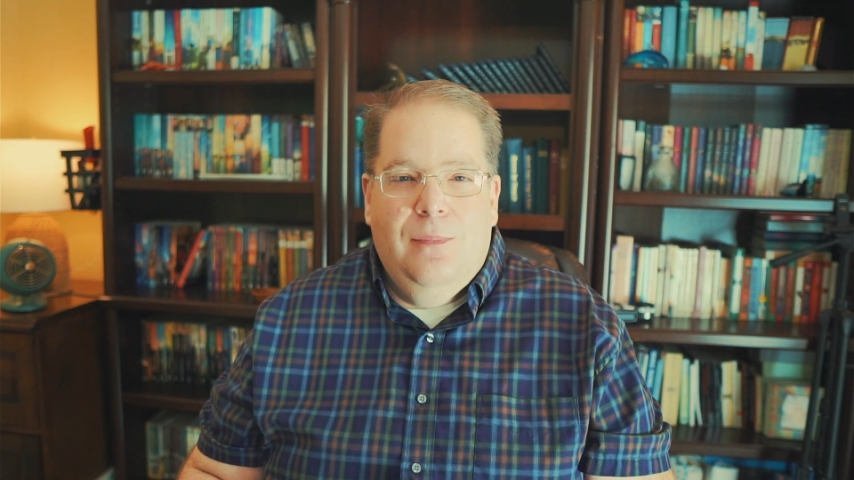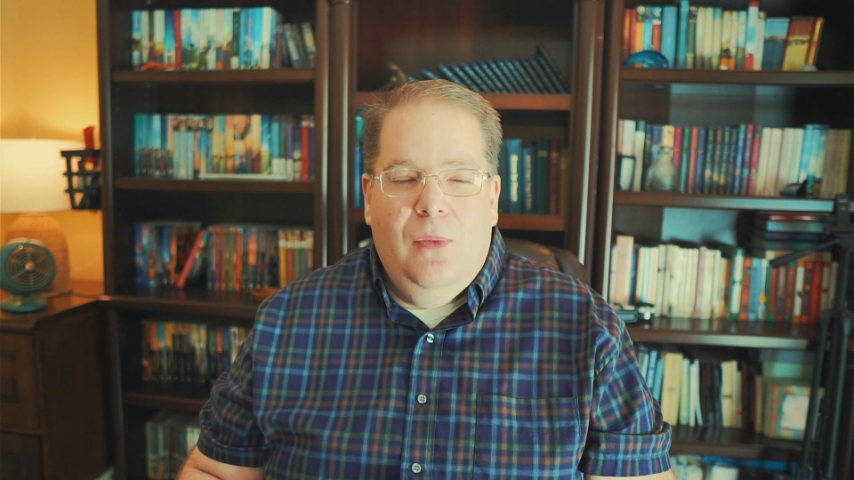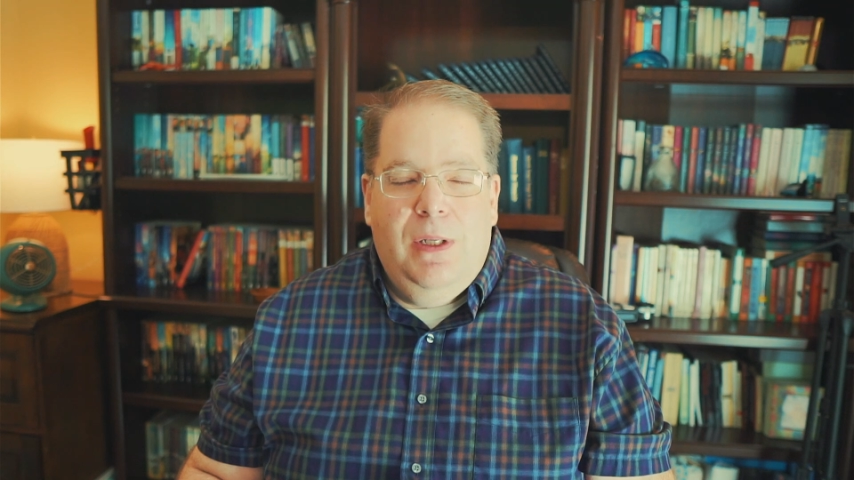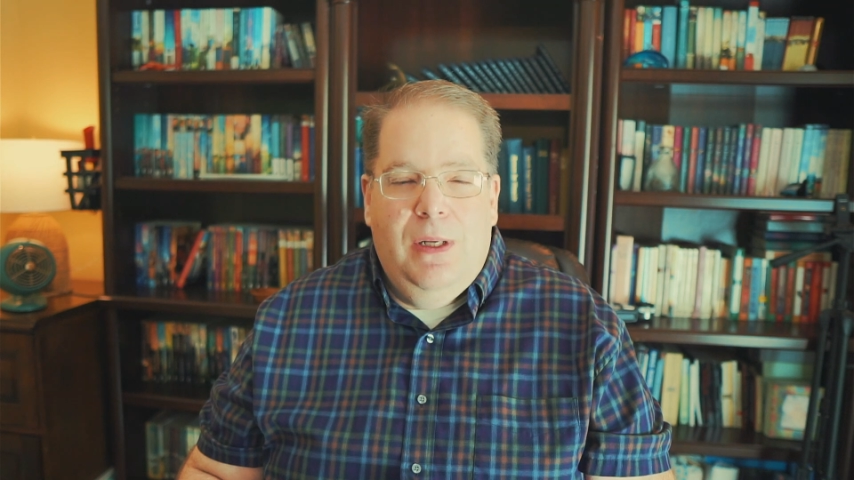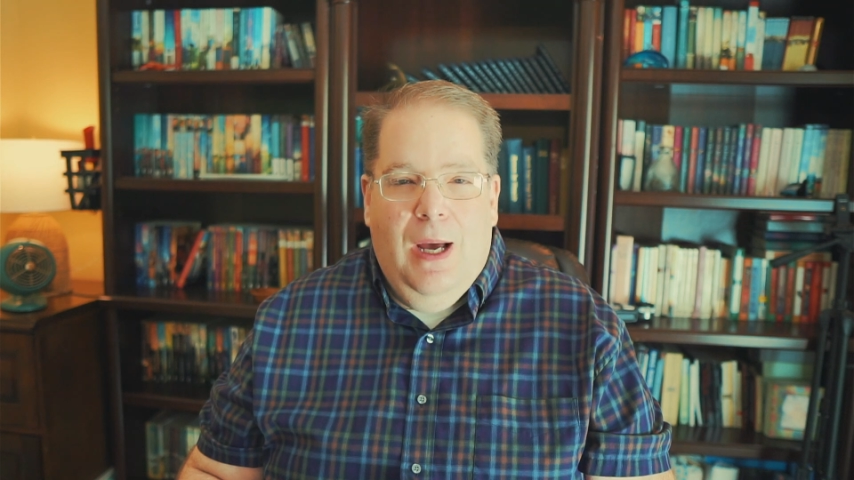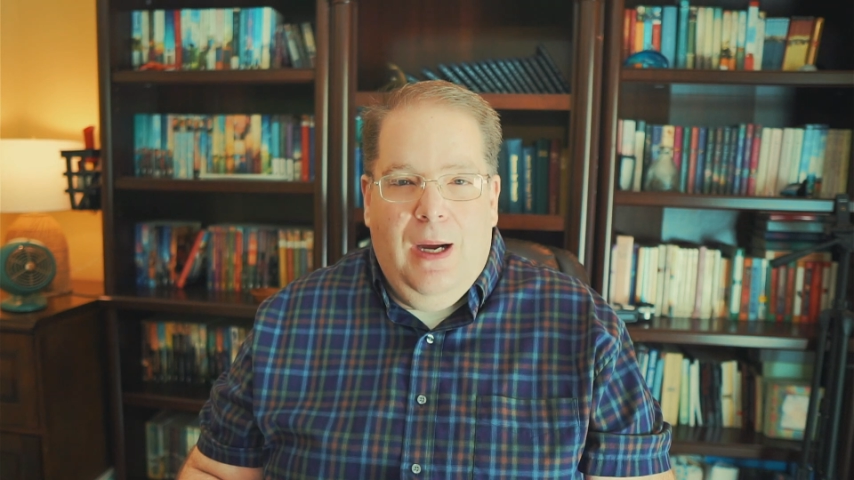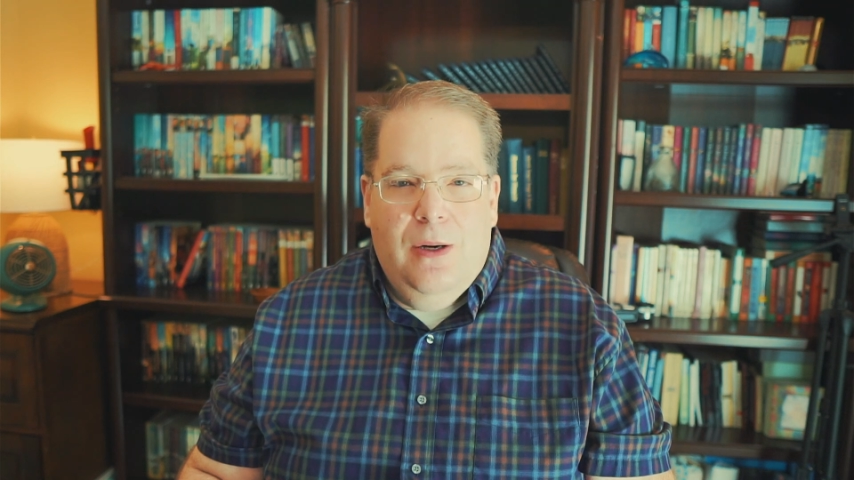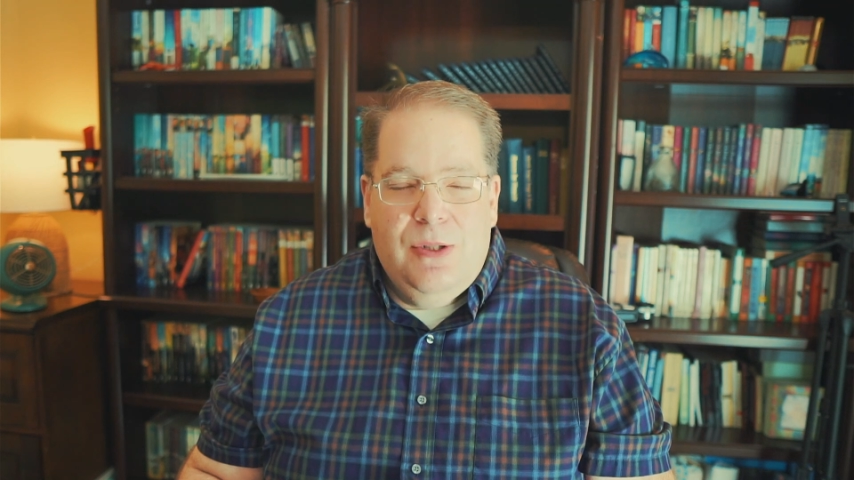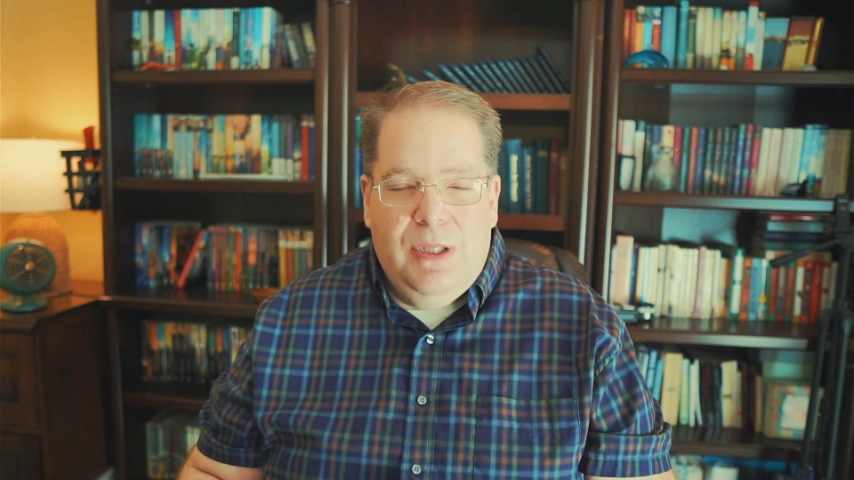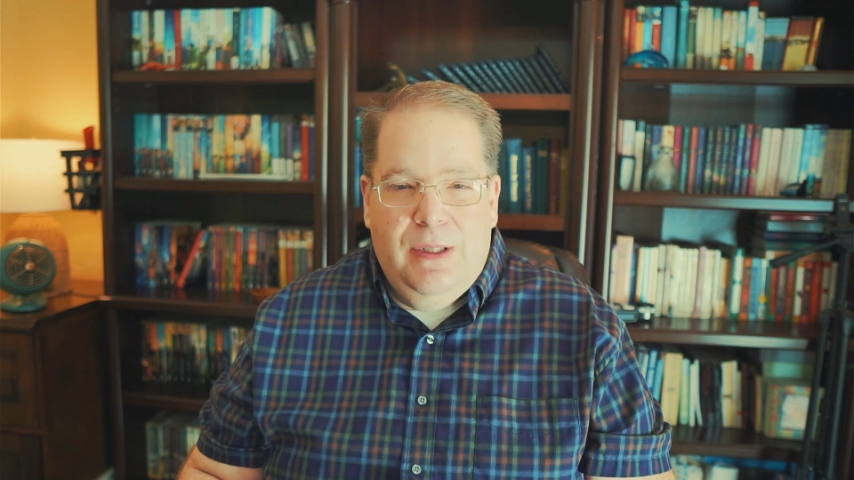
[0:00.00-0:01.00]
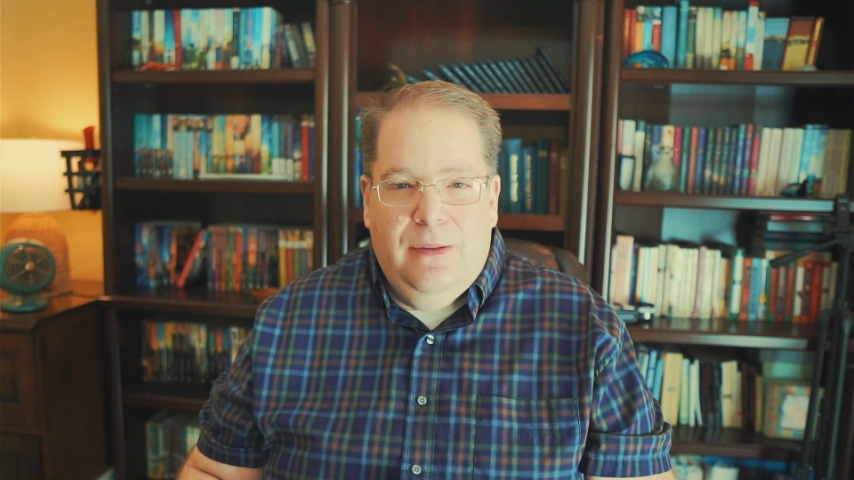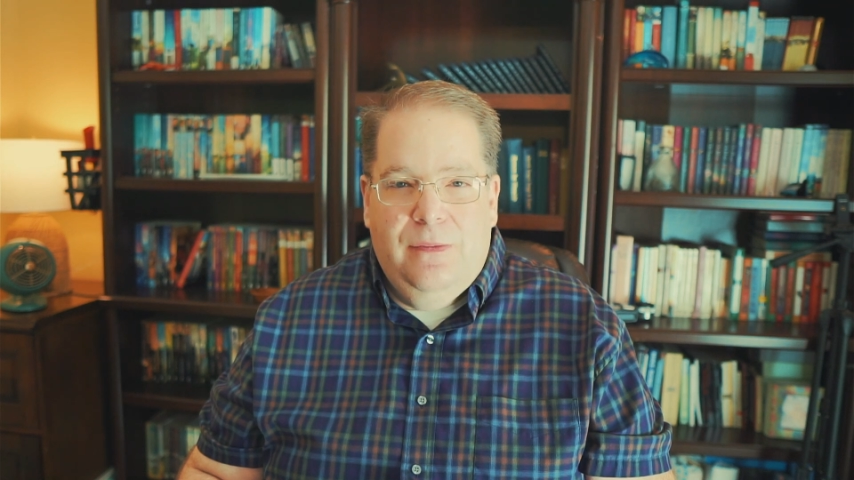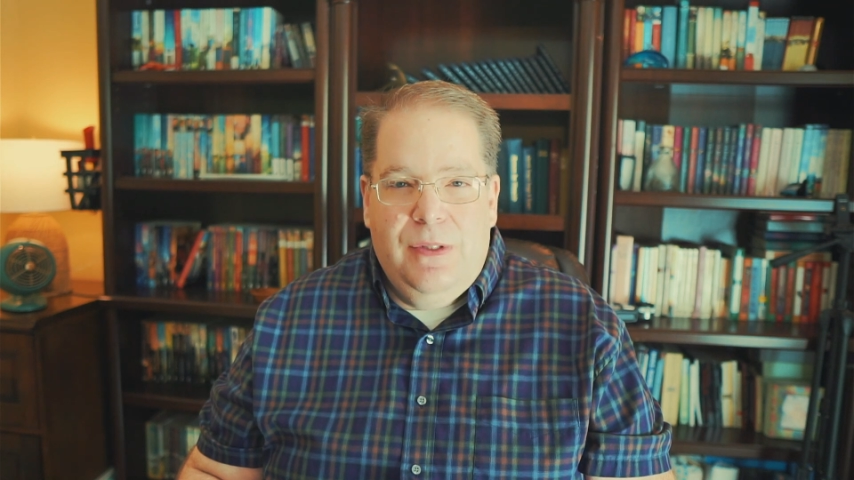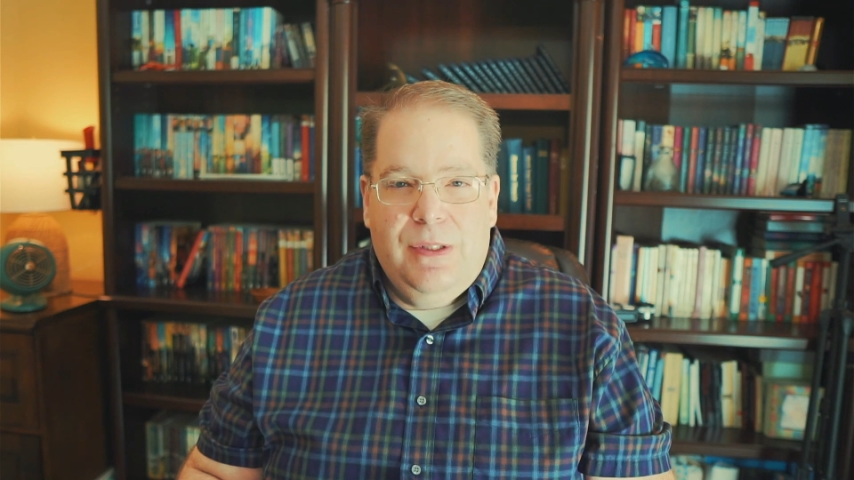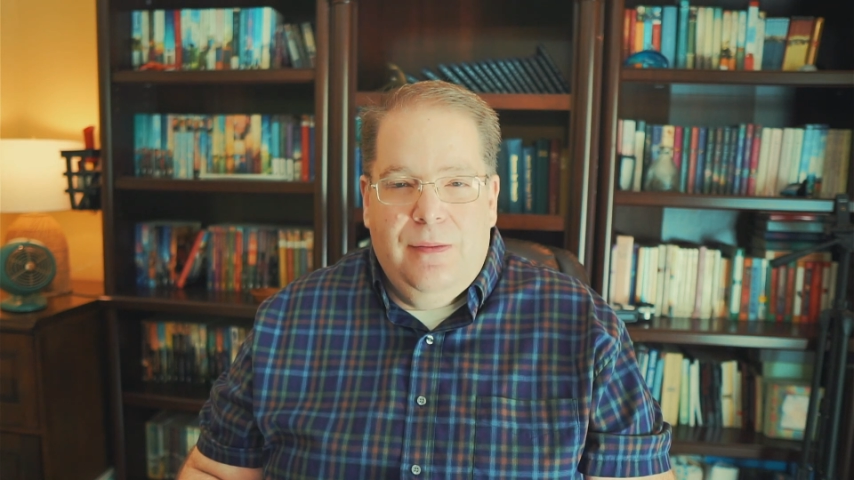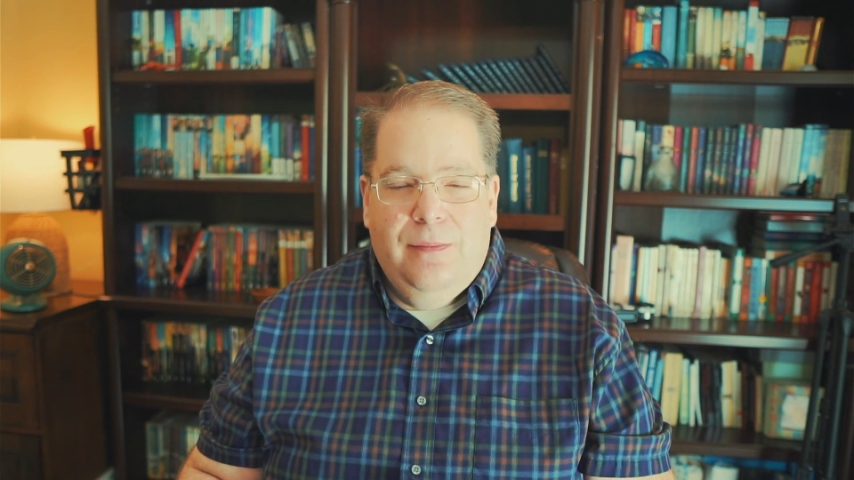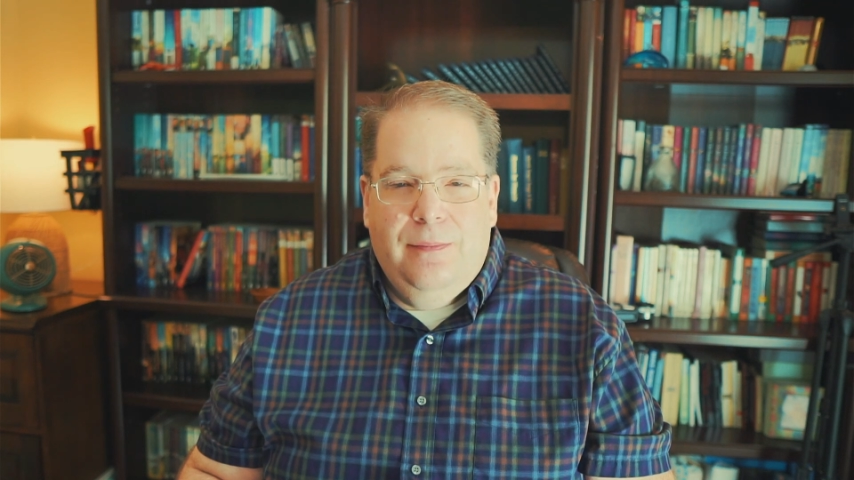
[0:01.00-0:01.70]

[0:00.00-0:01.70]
We deny ourselves.